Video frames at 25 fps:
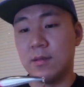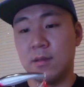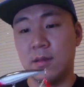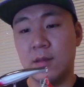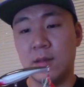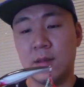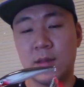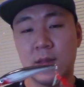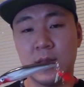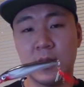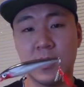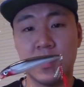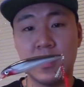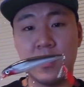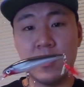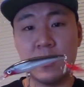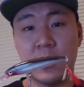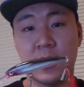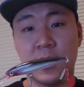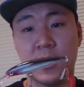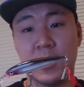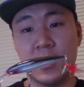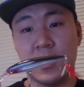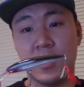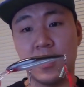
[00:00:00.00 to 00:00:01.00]
This
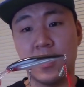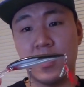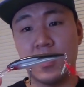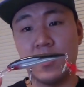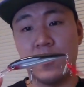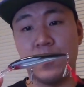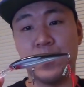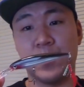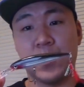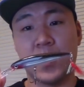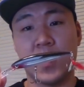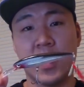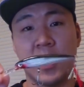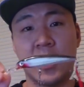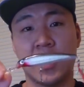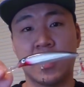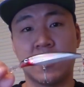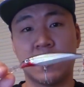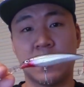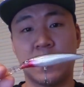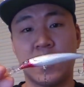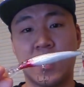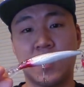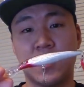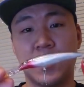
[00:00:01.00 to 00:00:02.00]
is an
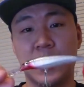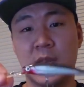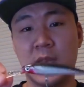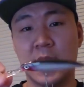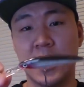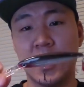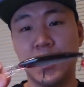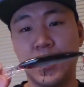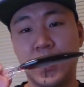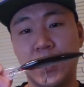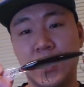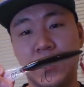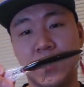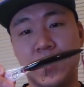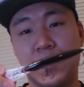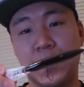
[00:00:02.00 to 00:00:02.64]
X-Wrap Deep.